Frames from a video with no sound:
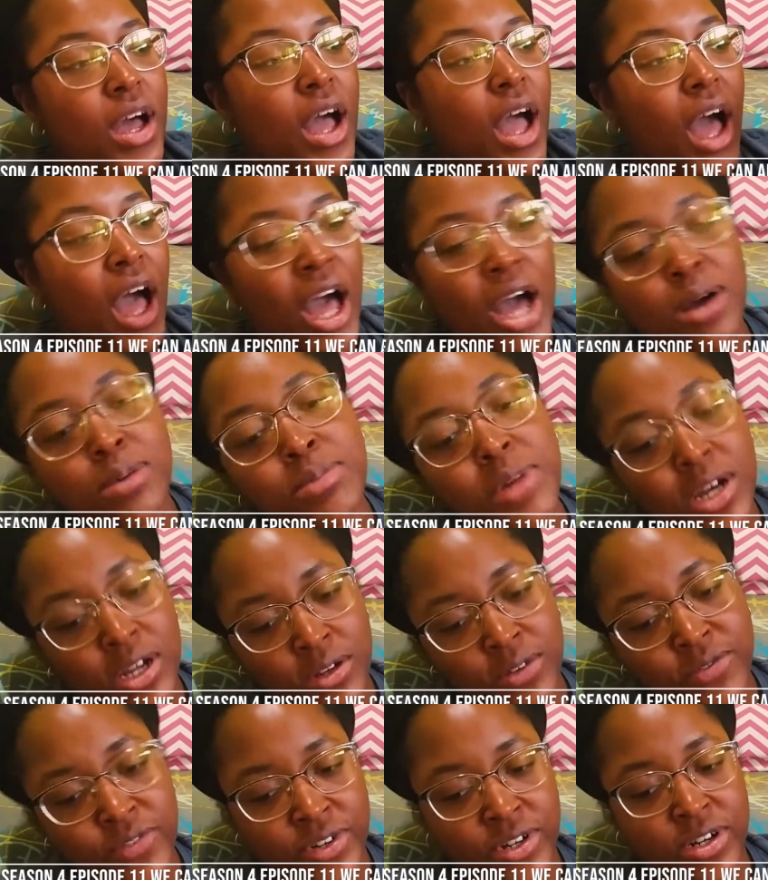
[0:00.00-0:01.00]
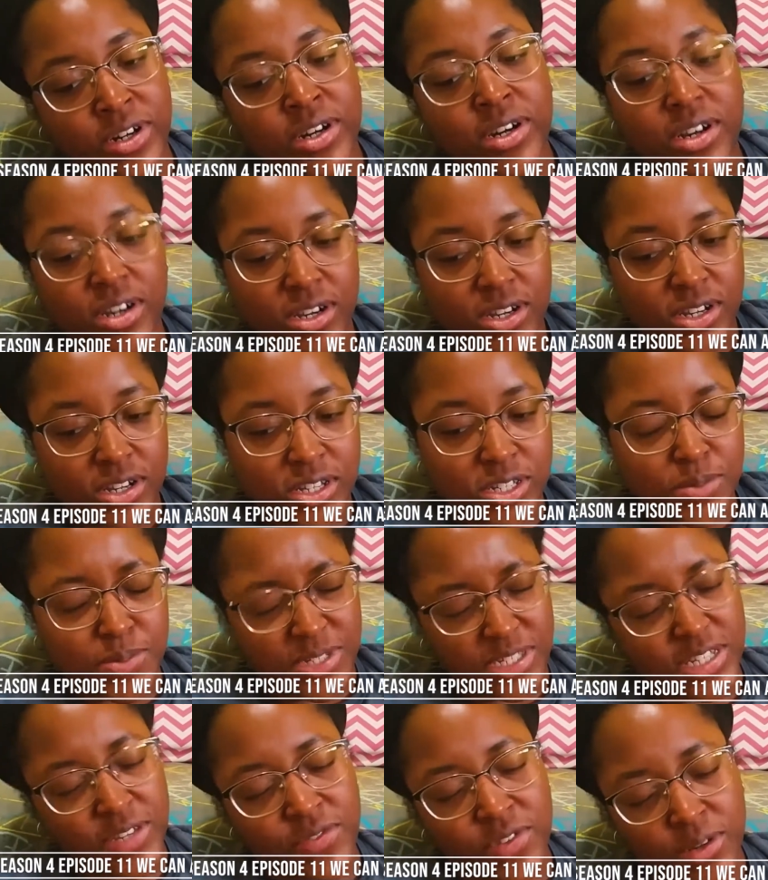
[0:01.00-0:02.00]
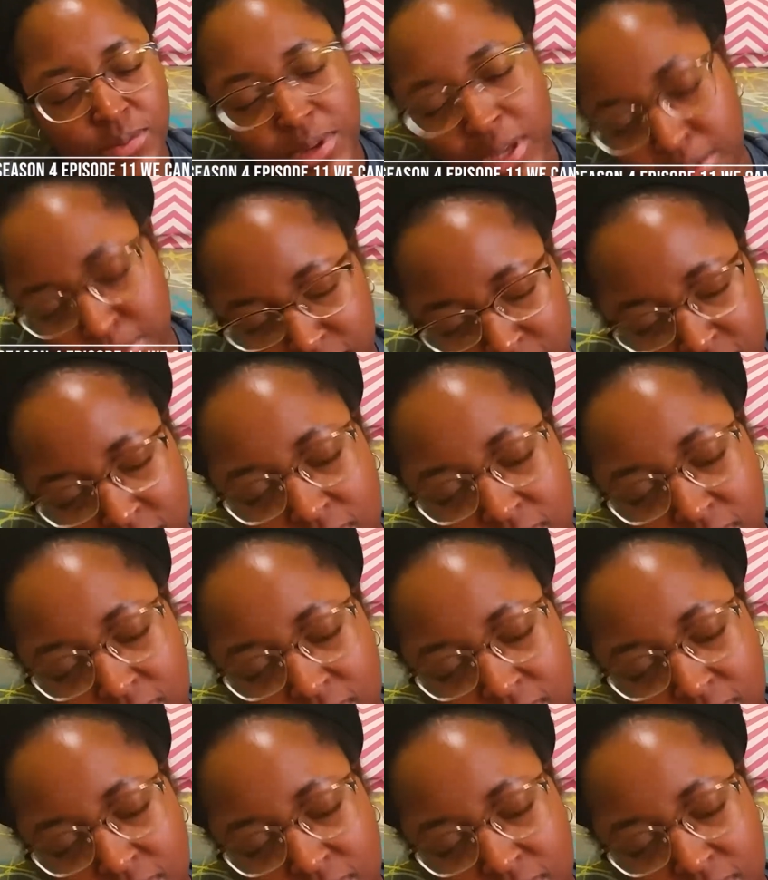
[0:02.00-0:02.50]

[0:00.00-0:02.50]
I'm over specific people